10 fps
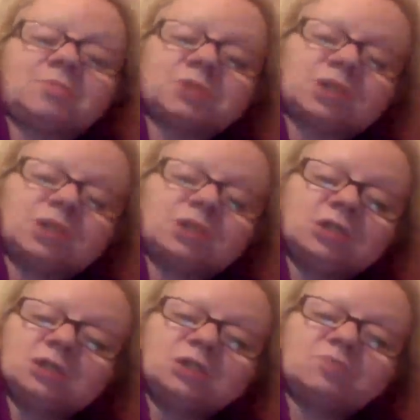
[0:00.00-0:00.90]
and
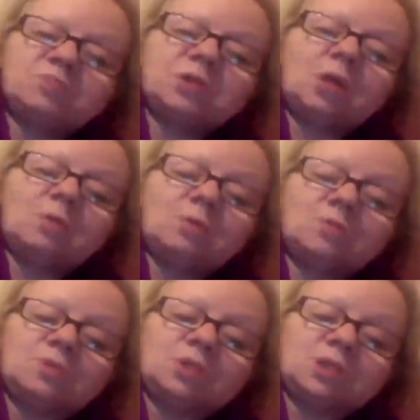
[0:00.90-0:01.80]
procedures. This has been going
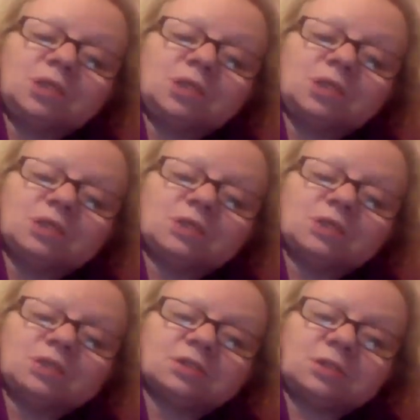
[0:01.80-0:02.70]
on for
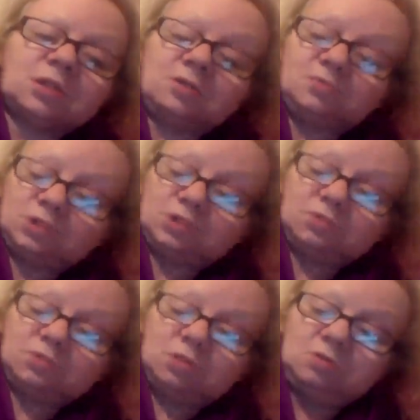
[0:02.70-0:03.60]
years. And I've just
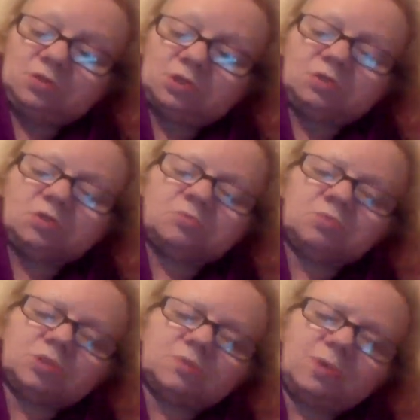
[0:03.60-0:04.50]
got all the
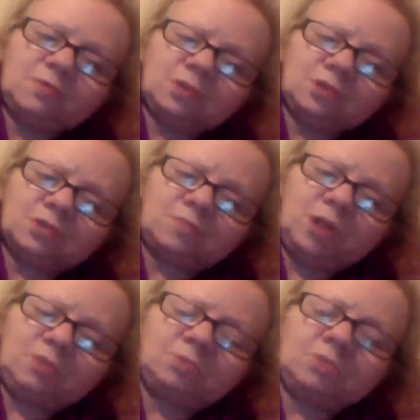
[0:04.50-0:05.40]
document of evidence and
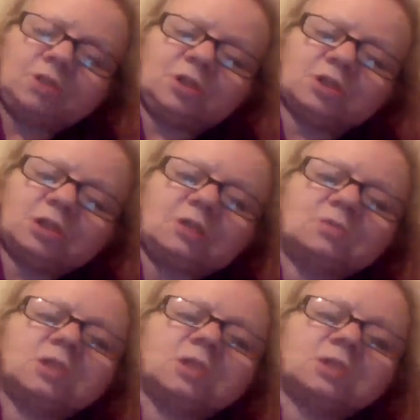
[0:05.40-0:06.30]
paperwork now,
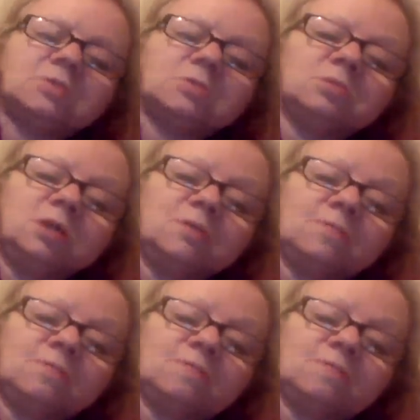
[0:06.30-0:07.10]
linking it all up.